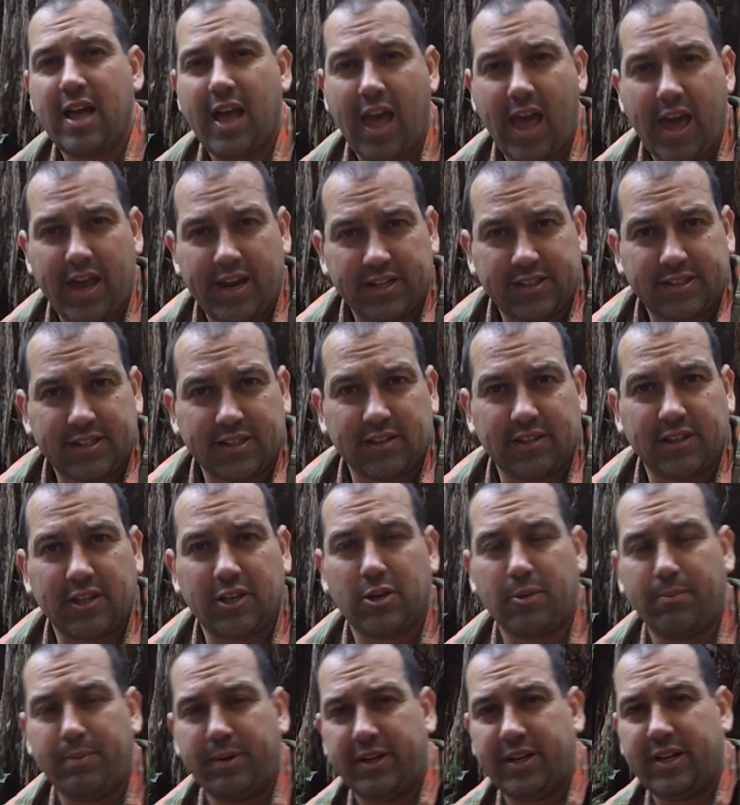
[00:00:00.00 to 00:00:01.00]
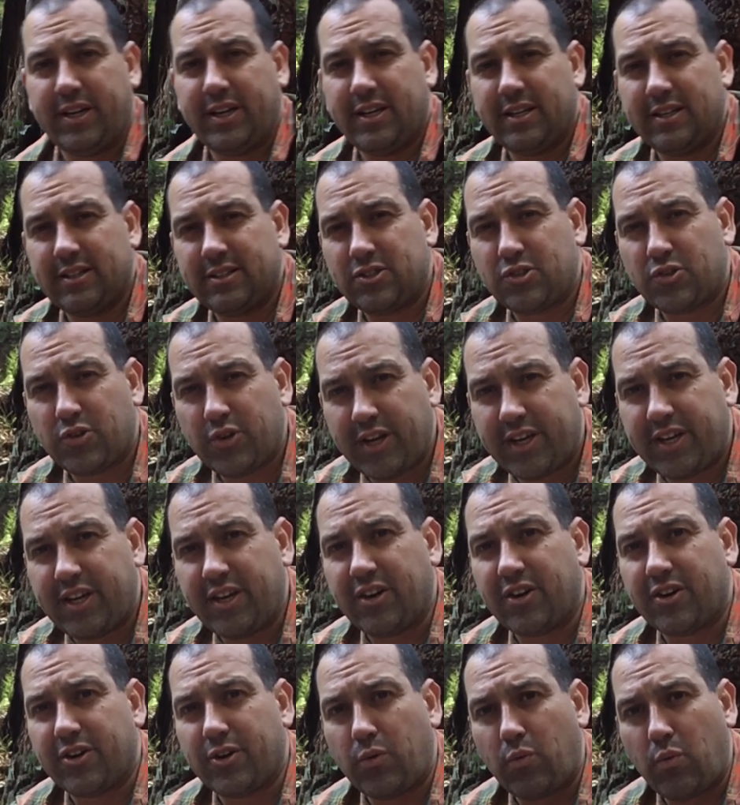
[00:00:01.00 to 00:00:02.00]
and it's a little bit
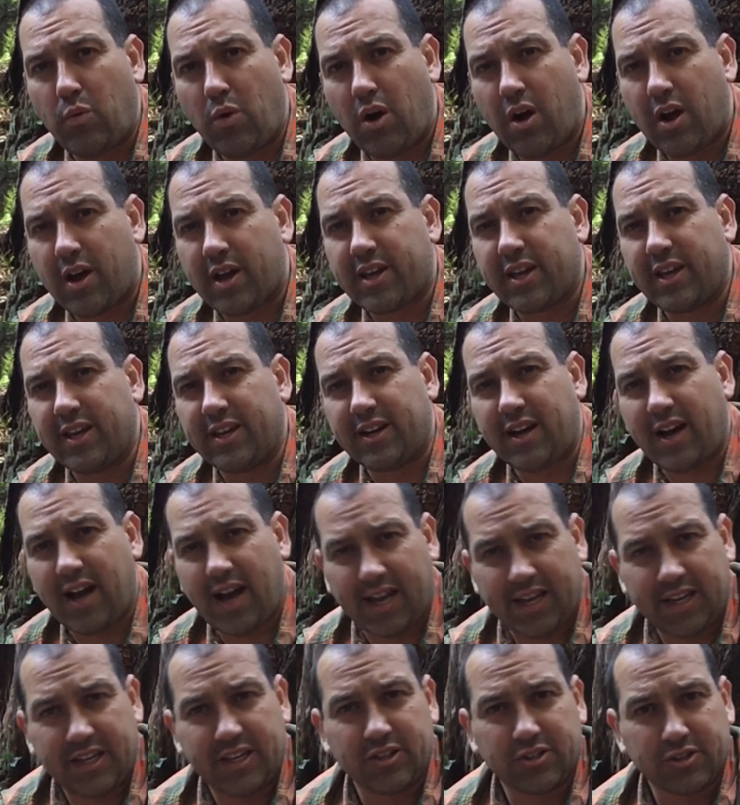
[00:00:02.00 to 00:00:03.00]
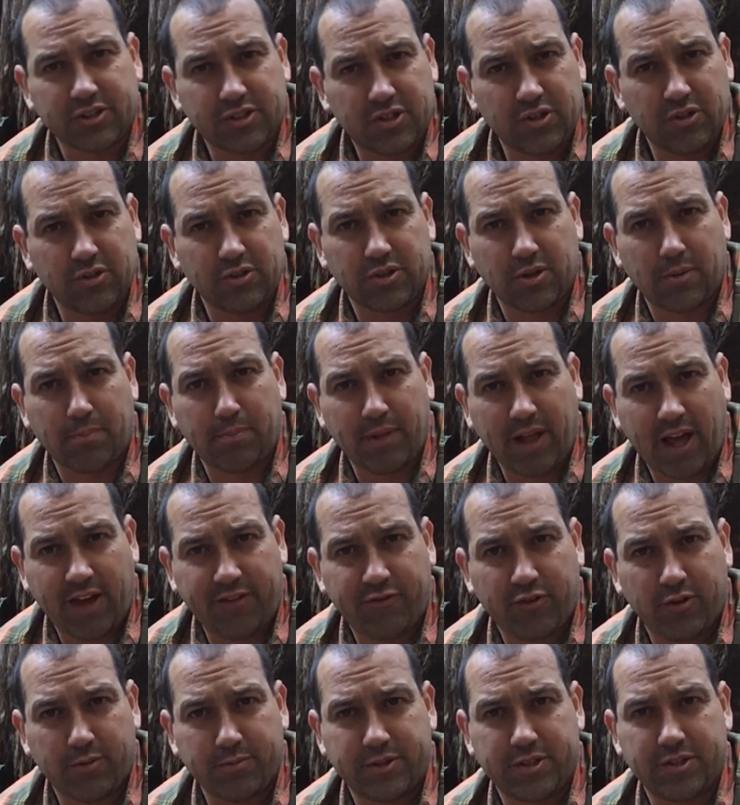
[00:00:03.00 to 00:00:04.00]
trickier to walk in high heel shoes or
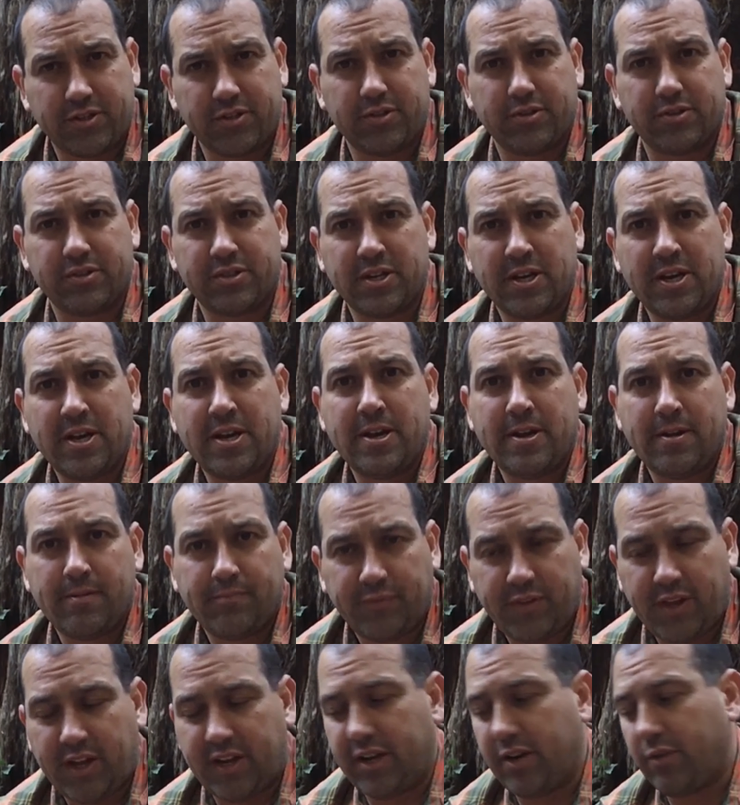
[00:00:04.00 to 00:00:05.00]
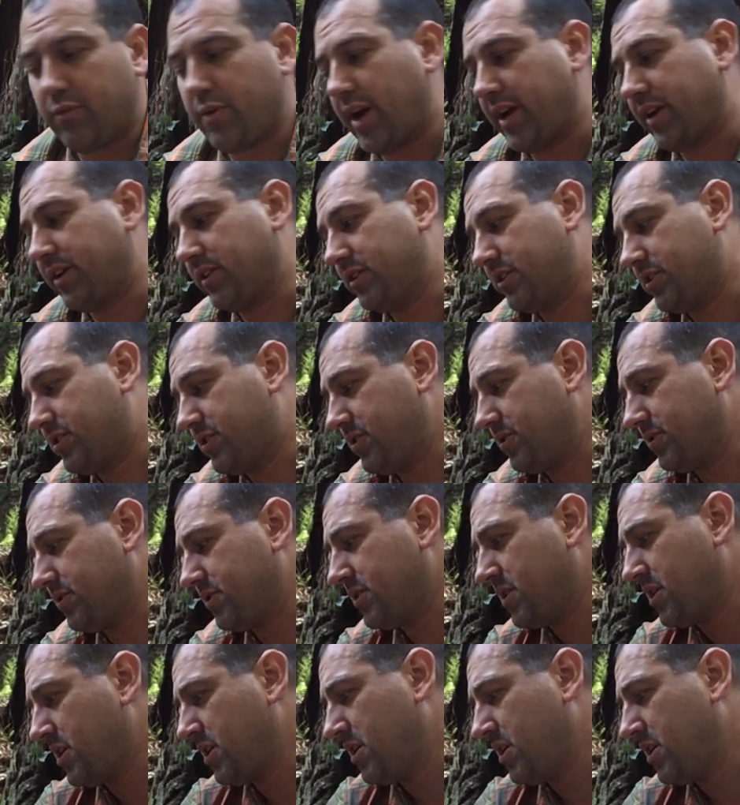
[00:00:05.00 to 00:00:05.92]
platform shoes than in regular shoes.